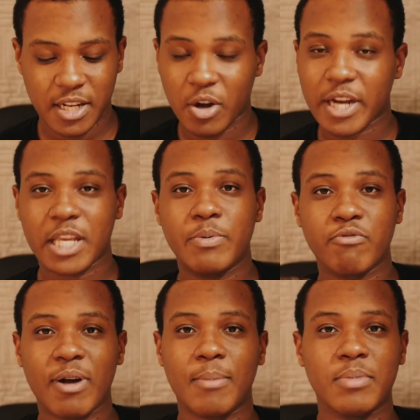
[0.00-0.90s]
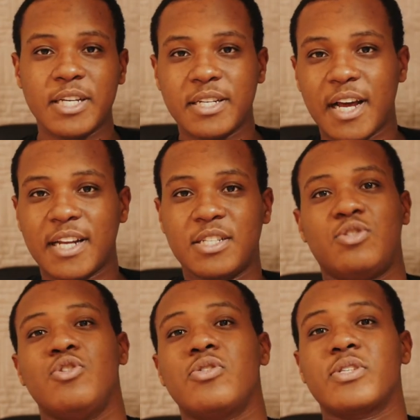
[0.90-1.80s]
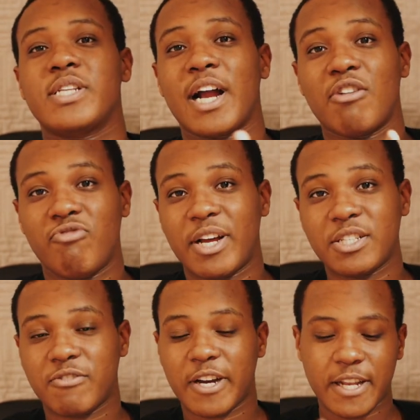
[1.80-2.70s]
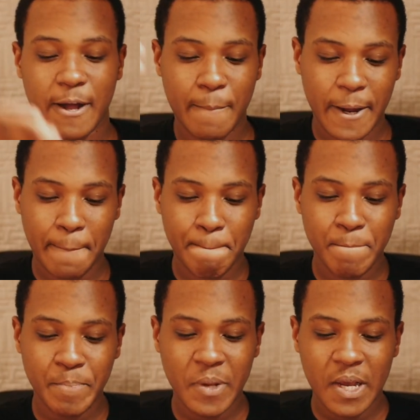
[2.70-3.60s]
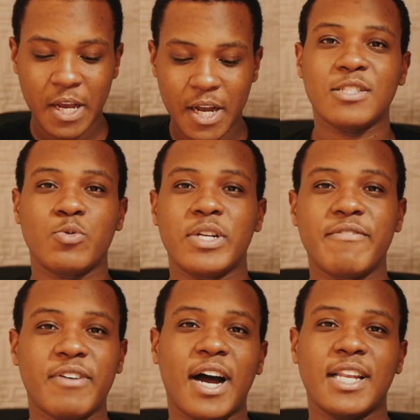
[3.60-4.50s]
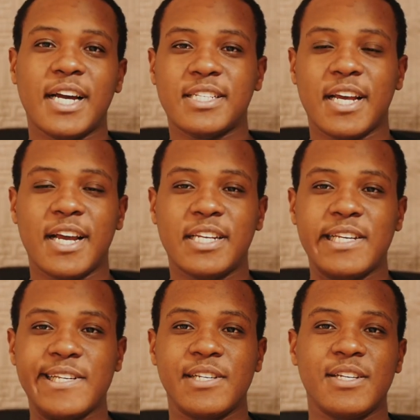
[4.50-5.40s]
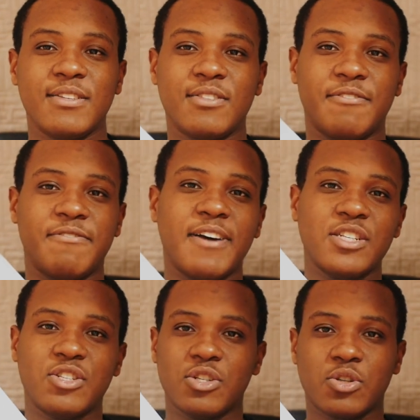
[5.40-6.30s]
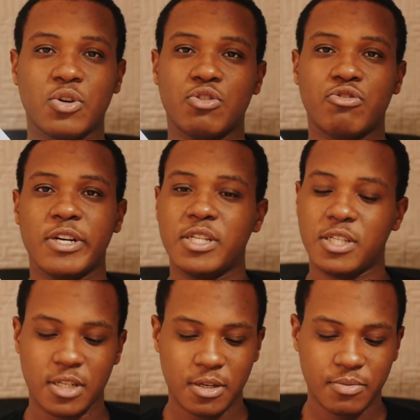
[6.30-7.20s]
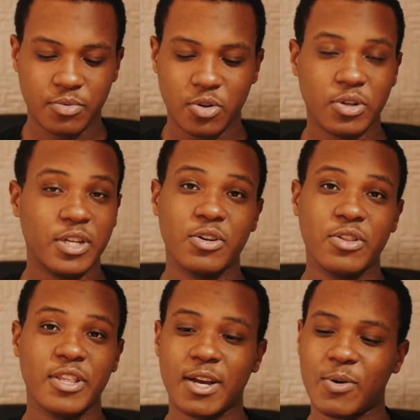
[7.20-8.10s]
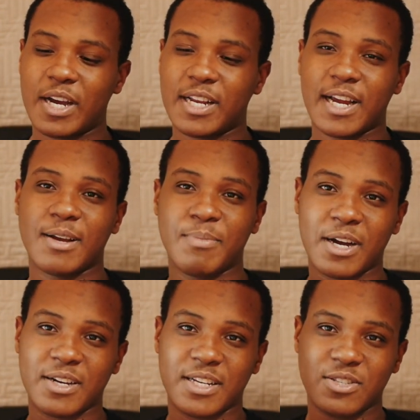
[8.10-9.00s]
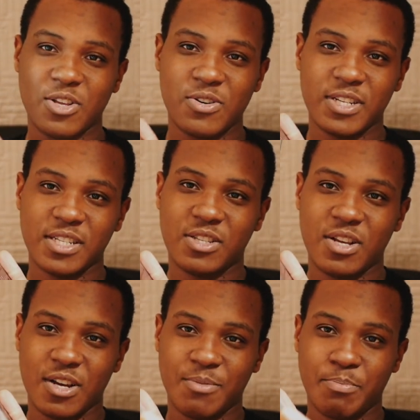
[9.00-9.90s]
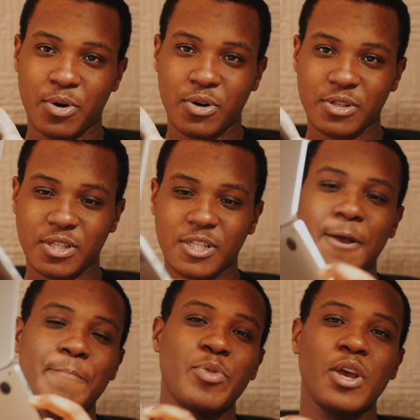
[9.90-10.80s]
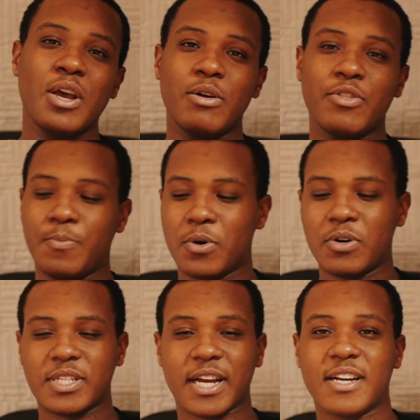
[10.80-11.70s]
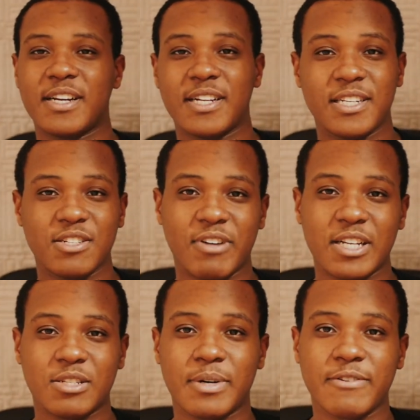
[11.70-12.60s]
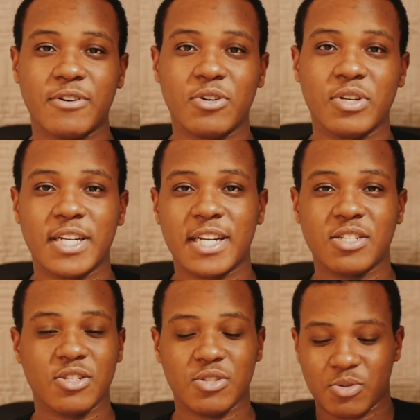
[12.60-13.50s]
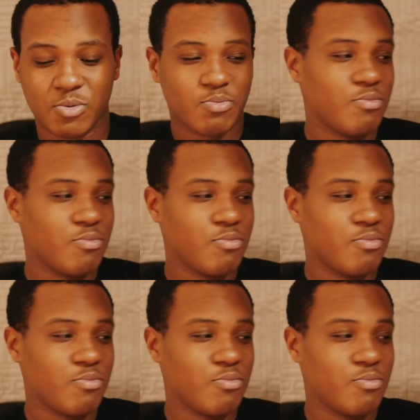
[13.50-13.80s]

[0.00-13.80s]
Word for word: I know I keep on rambling and it looks like a rant right now, but the fans, whenever I like to edit, the fans just go crazy. The only good thing what I like about it though is the ports. With the ports I can connect it right to my phone and that's just